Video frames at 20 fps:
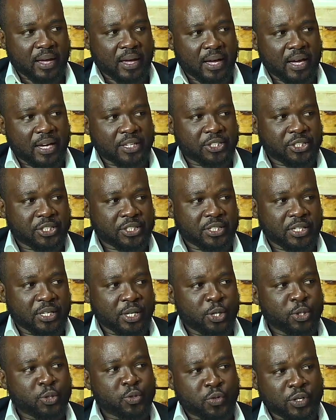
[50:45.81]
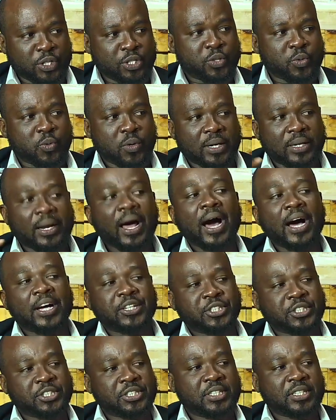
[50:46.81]
hash 21
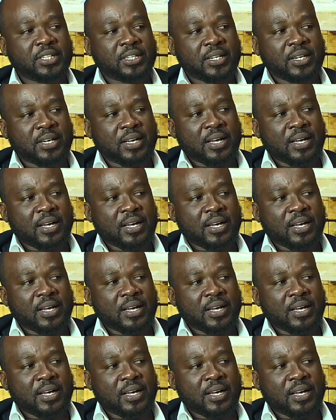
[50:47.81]
hash.